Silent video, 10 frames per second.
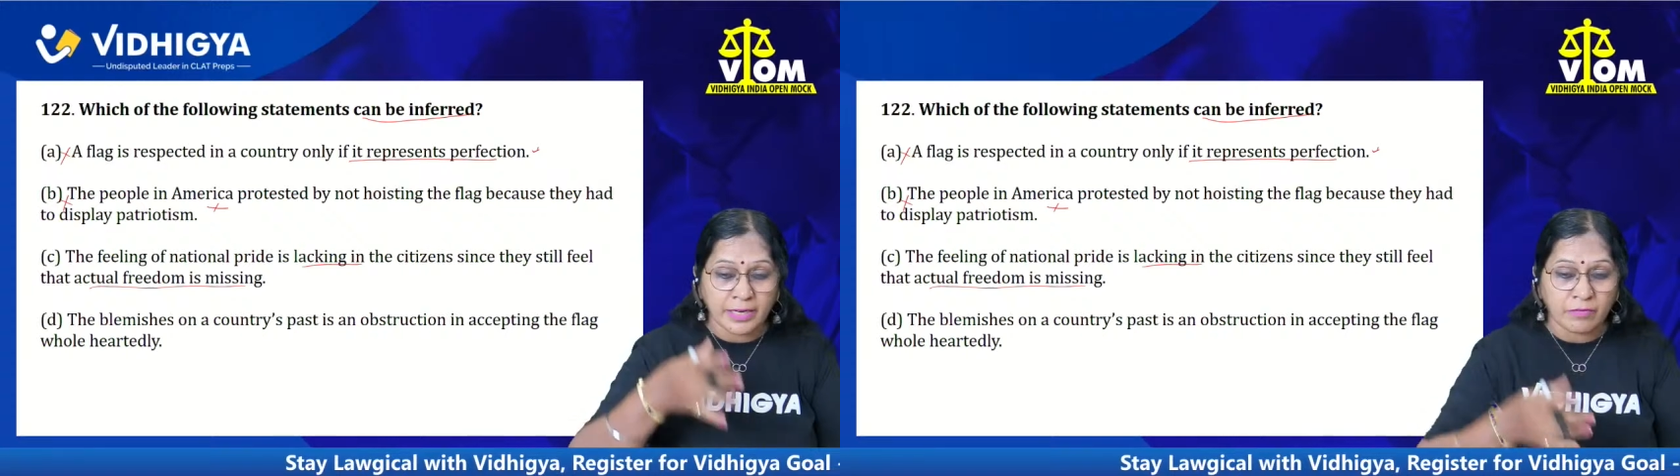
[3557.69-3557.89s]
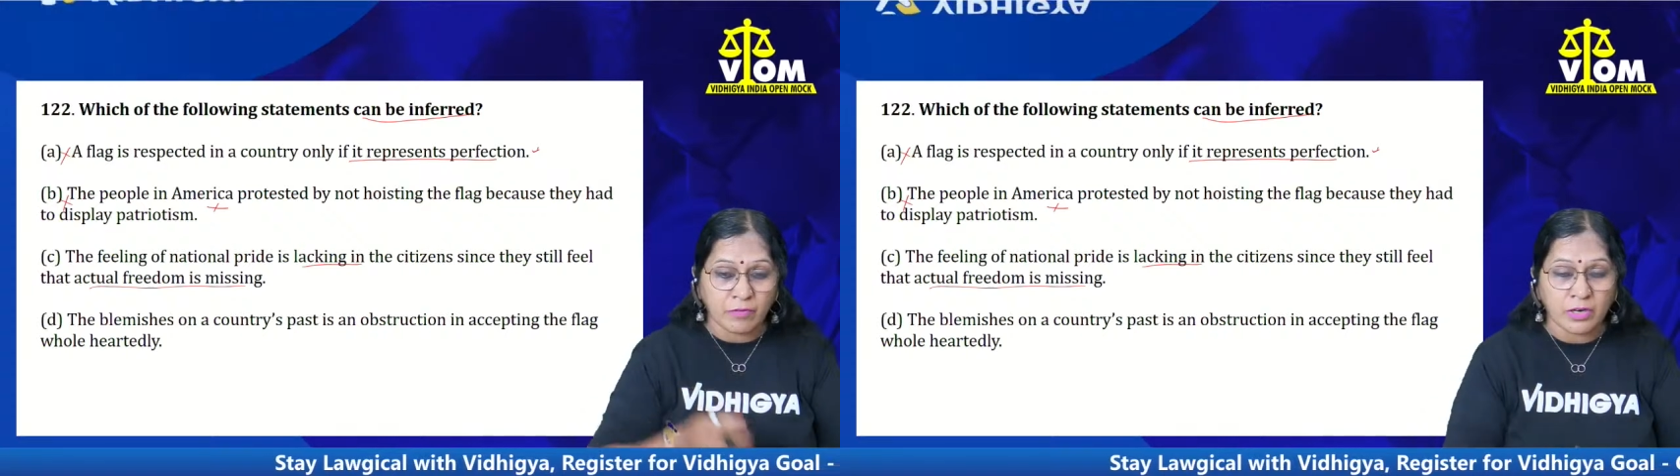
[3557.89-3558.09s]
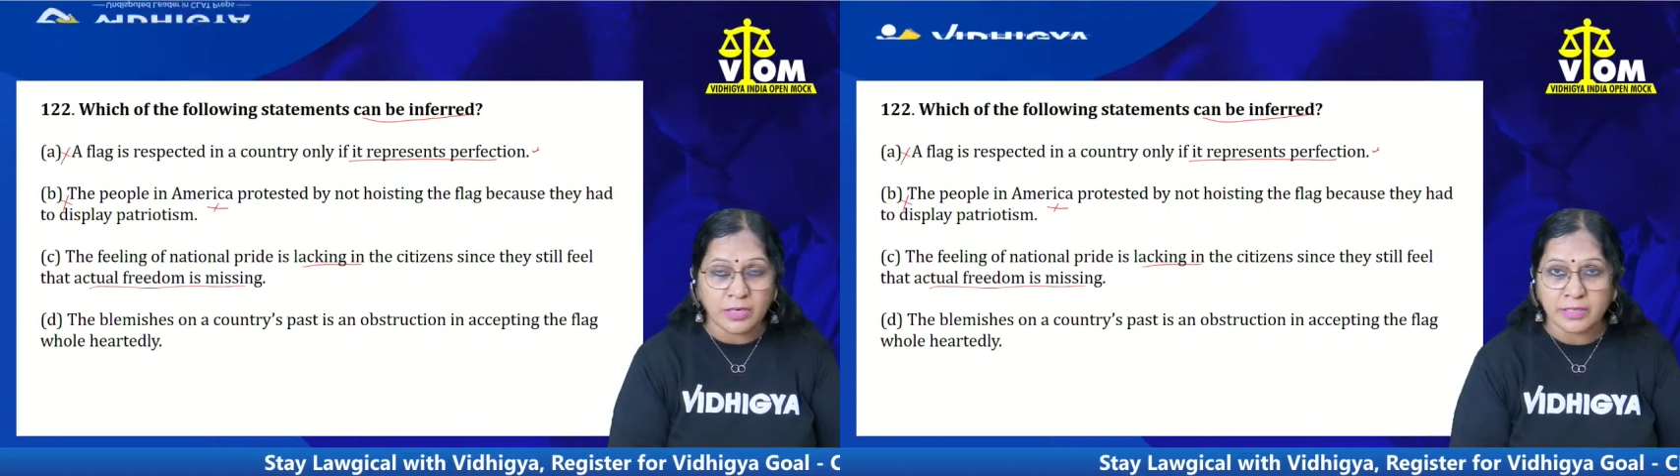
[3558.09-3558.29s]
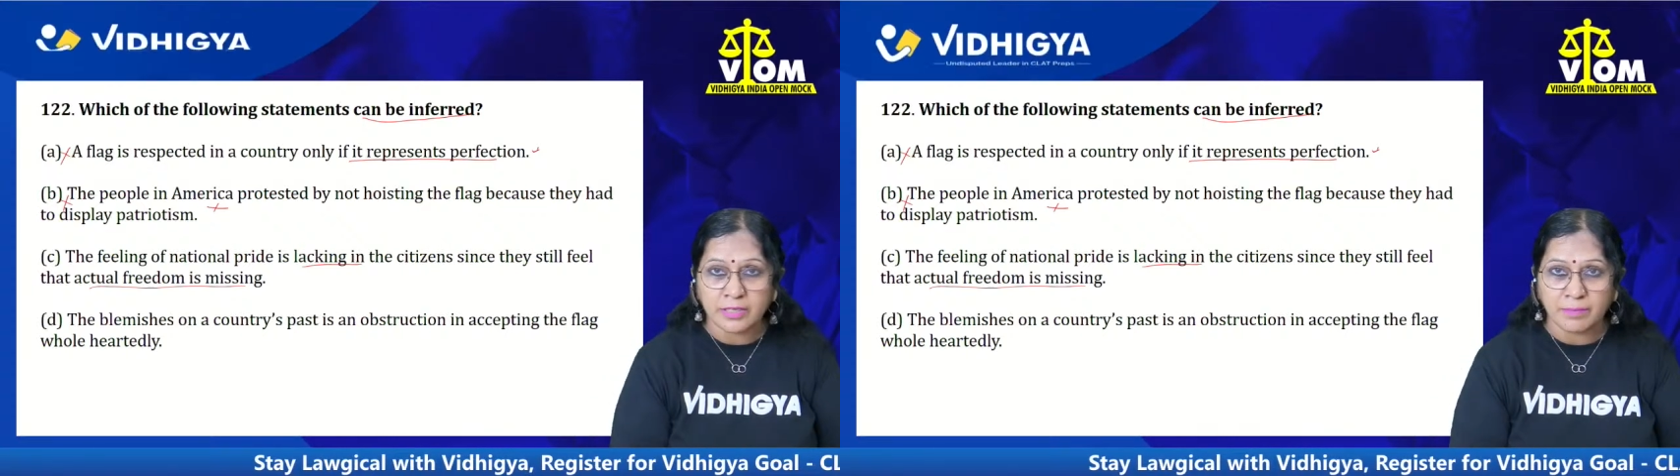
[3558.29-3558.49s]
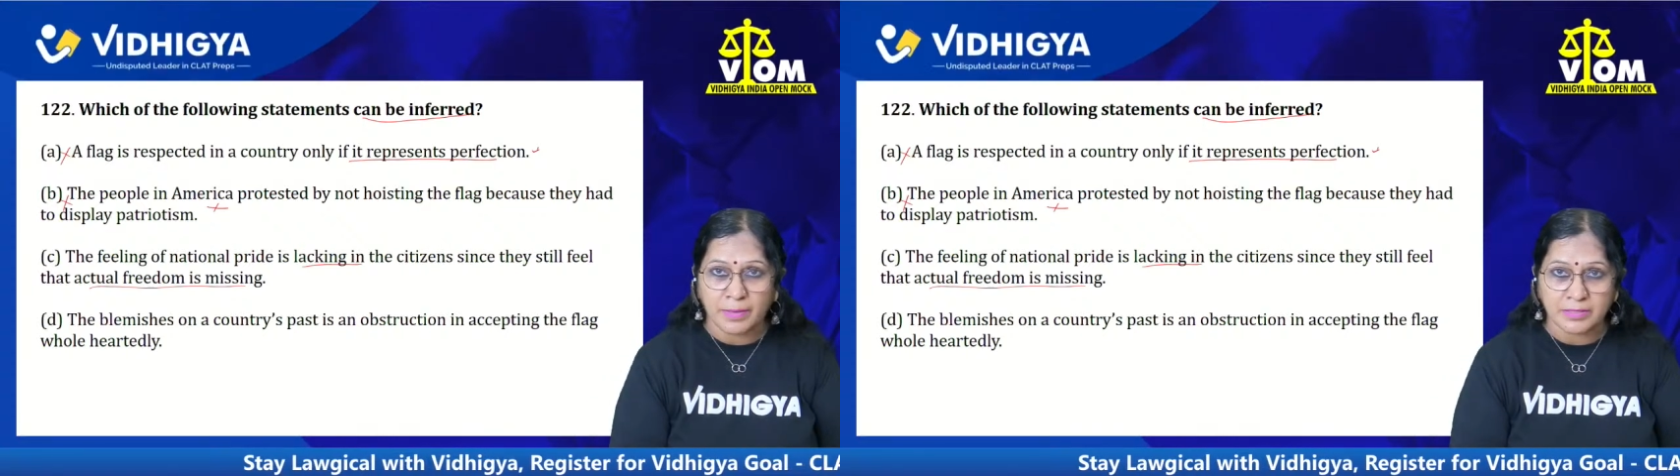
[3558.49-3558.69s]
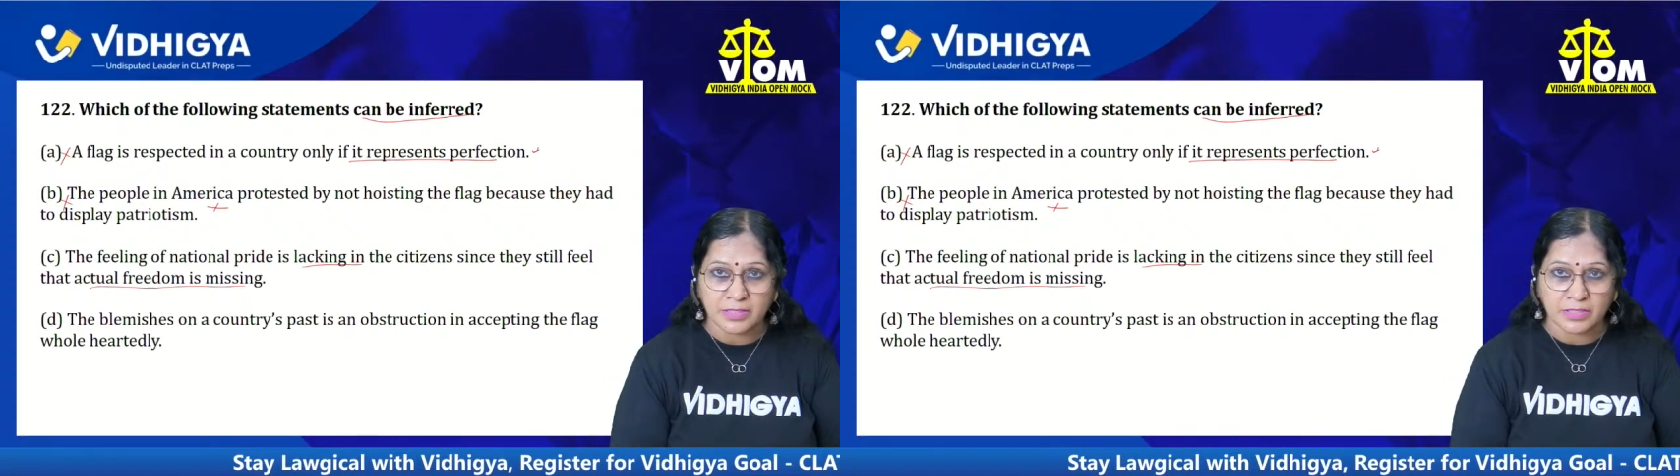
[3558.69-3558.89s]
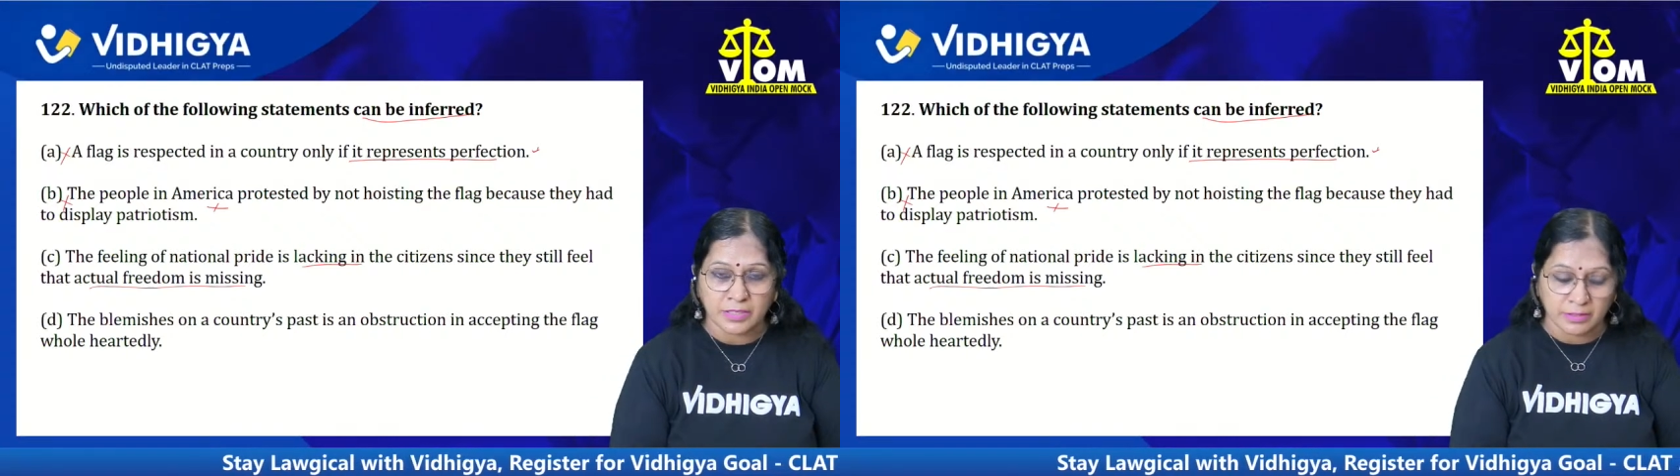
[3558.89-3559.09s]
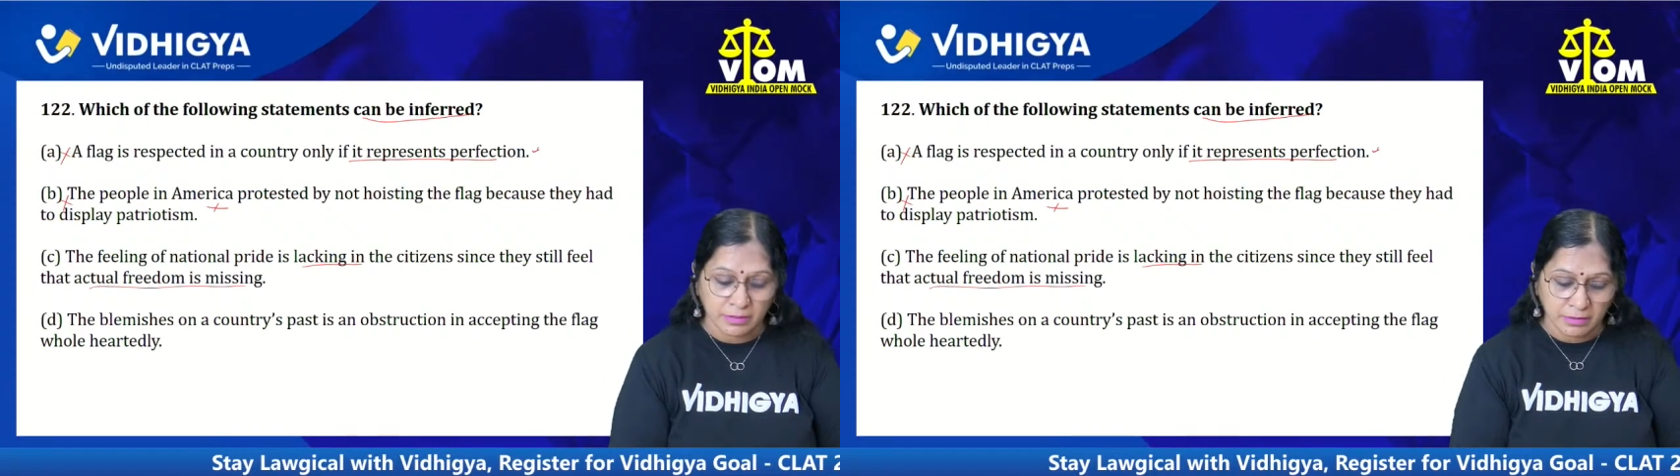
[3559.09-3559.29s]
involved in the passage
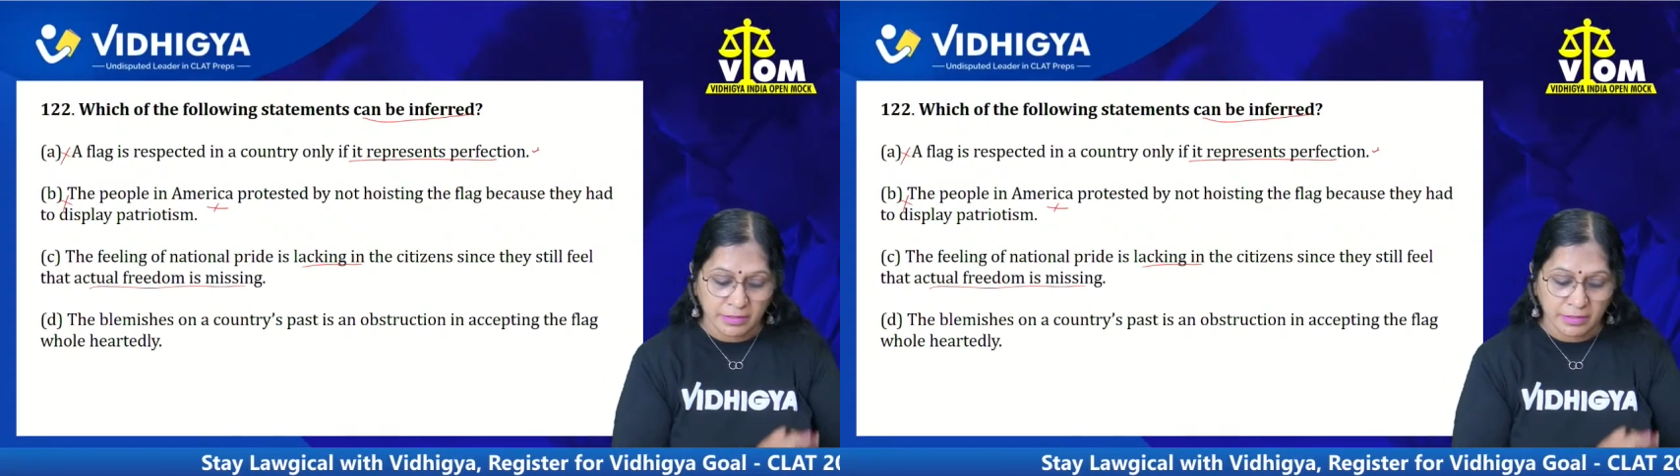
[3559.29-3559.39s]
then.